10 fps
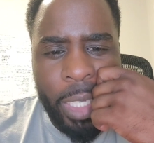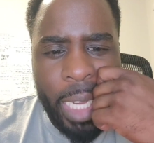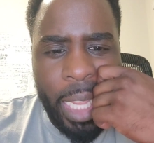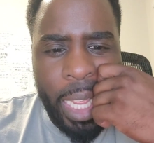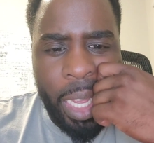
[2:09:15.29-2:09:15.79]
to
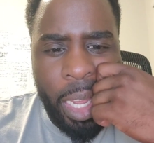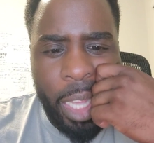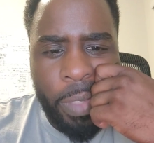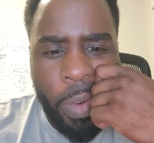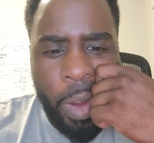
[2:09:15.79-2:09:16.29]
take the
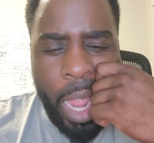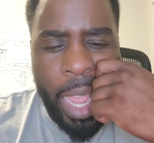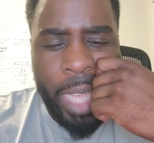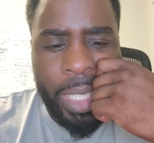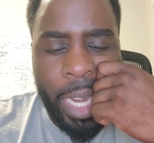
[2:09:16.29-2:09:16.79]
NCLEX for
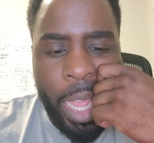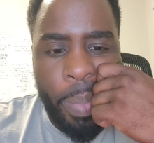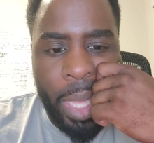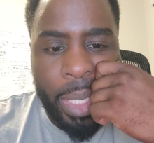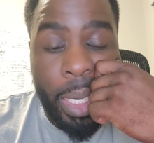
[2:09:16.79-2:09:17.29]
ASN
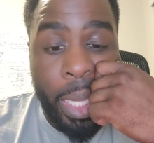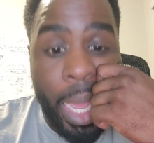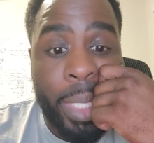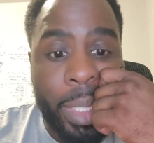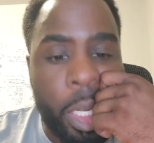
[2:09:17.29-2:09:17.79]
and BSN?
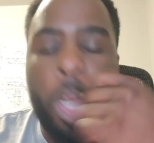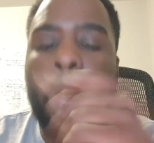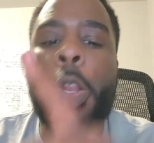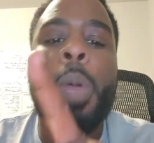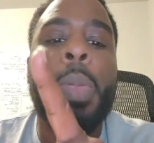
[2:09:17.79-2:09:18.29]
Yes.
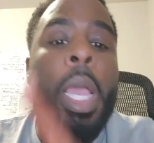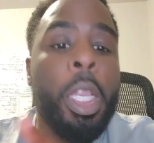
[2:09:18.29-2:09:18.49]
No.